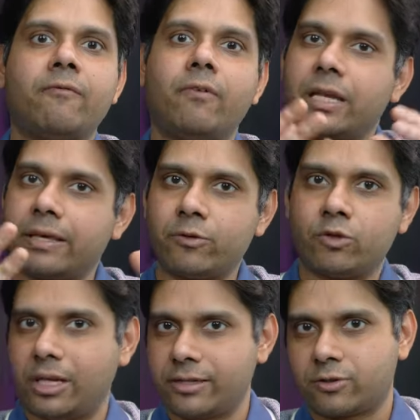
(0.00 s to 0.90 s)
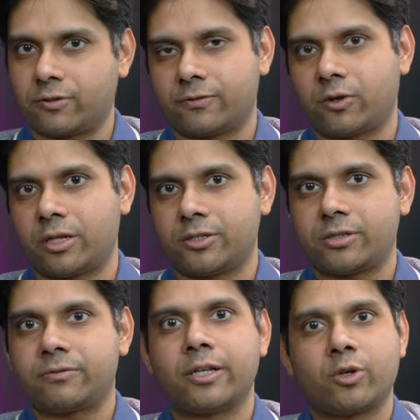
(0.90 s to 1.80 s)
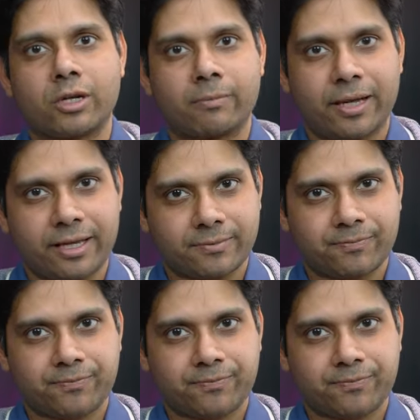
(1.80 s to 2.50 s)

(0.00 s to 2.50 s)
We will give you the list of colleges where you can apply.